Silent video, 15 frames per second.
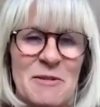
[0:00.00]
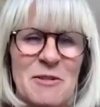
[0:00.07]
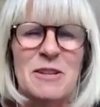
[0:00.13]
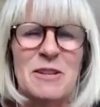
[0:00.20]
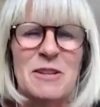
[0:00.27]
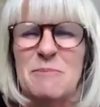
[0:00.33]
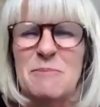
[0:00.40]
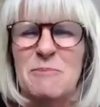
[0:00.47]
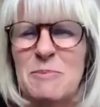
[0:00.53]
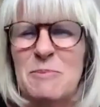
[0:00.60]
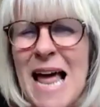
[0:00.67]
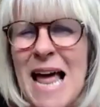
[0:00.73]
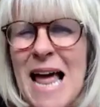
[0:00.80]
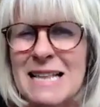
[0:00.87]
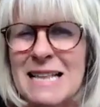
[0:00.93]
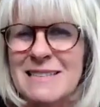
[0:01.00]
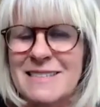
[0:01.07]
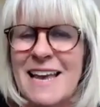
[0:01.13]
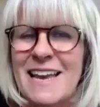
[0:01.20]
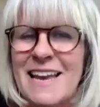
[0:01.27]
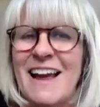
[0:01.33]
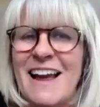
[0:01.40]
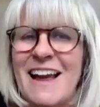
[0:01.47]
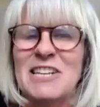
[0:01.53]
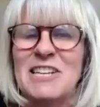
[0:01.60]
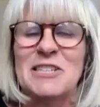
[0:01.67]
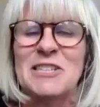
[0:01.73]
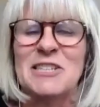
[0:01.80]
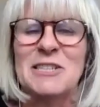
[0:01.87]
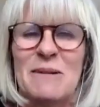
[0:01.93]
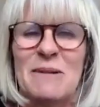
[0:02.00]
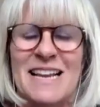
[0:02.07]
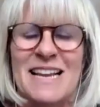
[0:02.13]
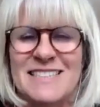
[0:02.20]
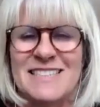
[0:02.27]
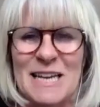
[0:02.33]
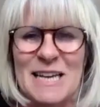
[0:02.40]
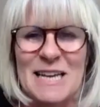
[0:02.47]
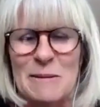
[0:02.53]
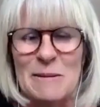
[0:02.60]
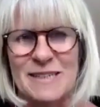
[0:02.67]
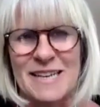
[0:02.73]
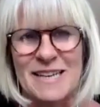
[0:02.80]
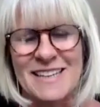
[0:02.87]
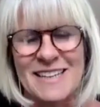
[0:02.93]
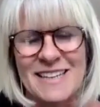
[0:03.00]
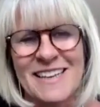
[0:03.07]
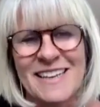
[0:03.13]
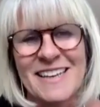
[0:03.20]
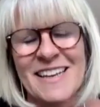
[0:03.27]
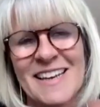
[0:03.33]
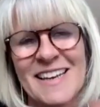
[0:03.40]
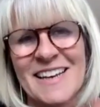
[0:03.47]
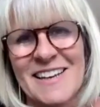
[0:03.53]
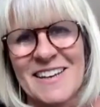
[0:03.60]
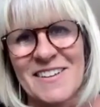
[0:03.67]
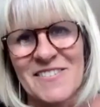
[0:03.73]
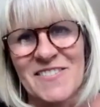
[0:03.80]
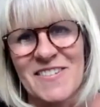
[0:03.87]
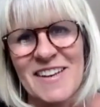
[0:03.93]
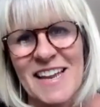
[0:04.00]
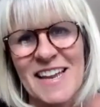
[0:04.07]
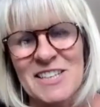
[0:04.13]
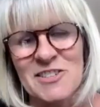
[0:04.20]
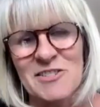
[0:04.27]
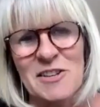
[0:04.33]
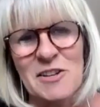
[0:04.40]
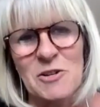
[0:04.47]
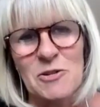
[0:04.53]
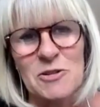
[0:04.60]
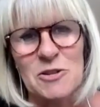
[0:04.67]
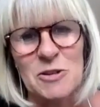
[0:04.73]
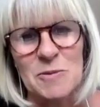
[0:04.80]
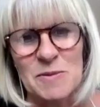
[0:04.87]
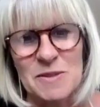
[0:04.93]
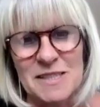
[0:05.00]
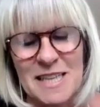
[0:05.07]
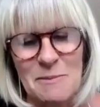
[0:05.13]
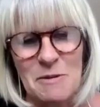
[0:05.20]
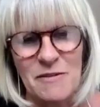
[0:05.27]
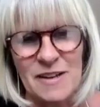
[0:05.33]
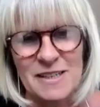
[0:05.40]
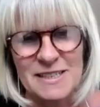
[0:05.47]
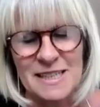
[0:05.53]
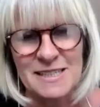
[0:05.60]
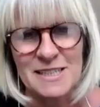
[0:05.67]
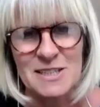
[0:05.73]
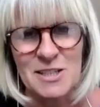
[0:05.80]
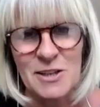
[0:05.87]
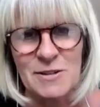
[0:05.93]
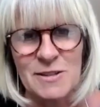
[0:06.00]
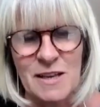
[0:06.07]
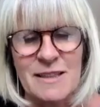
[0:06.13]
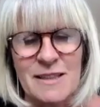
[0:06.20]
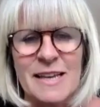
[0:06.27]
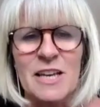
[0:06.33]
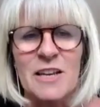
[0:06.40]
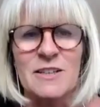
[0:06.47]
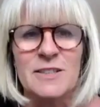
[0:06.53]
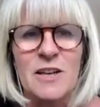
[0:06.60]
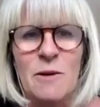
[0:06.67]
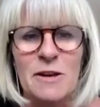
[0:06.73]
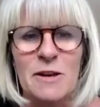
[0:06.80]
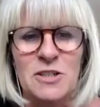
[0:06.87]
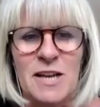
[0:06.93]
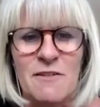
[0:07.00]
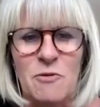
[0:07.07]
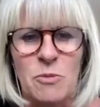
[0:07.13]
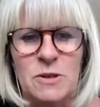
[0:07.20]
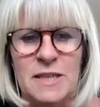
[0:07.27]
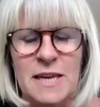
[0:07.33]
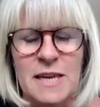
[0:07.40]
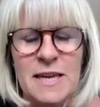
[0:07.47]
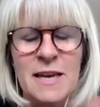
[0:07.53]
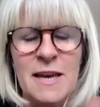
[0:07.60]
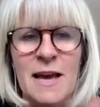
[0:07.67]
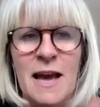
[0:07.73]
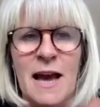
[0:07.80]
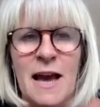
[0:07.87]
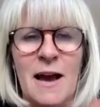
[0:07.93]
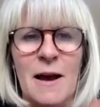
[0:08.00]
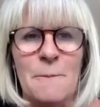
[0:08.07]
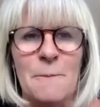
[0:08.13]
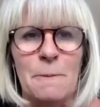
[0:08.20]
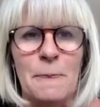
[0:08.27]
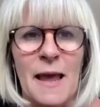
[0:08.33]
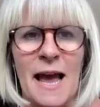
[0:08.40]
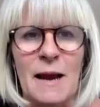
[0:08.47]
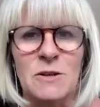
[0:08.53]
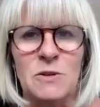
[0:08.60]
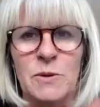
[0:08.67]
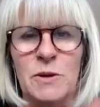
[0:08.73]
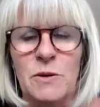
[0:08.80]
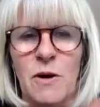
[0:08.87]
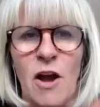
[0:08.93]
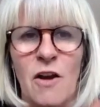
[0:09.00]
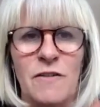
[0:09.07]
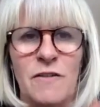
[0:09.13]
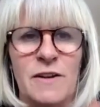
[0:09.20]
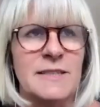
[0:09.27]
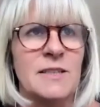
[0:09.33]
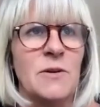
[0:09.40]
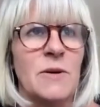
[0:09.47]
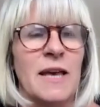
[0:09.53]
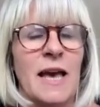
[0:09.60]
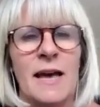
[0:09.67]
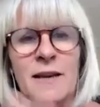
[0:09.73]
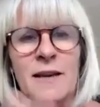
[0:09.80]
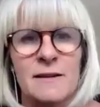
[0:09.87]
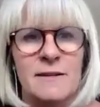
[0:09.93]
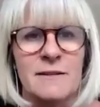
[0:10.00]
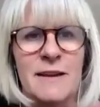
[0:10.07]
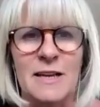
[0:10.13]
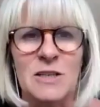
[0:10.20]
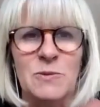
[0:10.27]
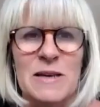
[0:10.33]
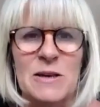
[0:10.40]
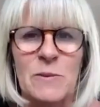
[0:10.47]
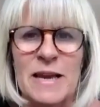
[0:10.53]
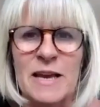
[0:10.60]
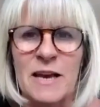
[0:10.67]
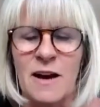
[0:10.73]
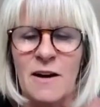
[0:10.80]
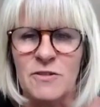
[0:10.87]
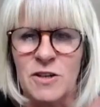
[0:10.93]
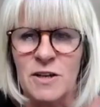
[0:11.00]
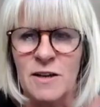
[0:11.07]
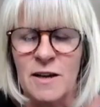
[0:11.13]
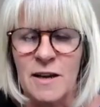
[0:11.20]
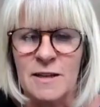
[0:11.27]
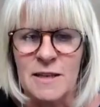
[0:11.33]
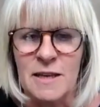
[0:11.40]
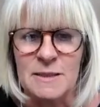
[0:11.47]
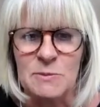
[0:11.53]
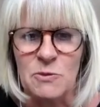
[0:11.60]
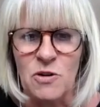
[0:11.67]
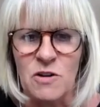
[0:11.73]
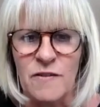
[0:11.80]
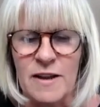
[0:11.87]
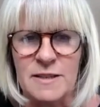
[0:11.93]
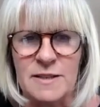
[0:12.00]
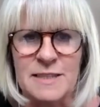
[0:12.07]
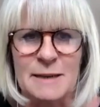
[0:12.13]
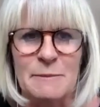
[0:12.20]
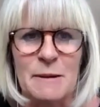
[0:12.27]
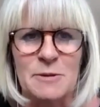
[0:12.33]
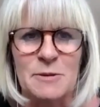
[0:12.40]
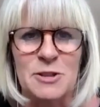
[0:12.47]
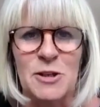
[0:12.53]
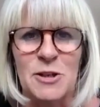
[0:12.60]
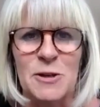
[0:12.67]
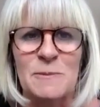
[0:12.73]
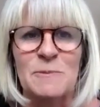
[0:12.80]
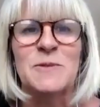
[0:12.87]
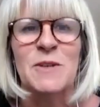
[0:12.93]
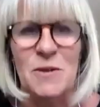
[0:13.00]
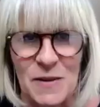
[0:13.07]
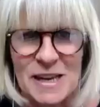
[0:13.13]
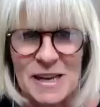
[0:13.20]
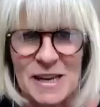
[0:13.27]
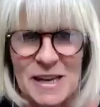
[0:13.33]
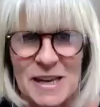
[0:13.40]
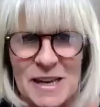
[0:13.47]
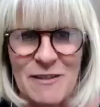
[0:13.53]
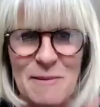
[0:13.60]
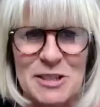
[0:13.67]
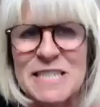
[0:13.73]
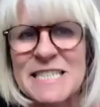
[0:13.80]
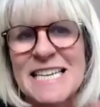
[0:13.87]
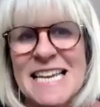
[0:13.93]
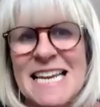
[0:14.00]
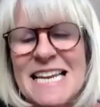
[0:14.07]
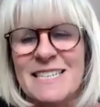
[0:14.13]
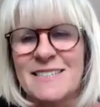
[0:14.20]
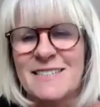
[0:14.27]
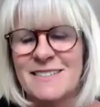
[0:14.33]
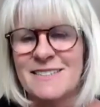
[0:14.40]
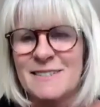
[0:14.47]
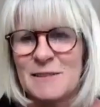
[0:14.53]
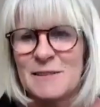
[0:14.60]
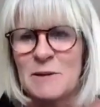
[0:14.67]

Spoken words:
We've got some plans, Kate and I hatching some plans to get people together for later in the autumn, so that'd be fantastic too. So thank you so much to everybody, and we'll hopefully see you again next week after as more events come up too. So thank you very much indeed.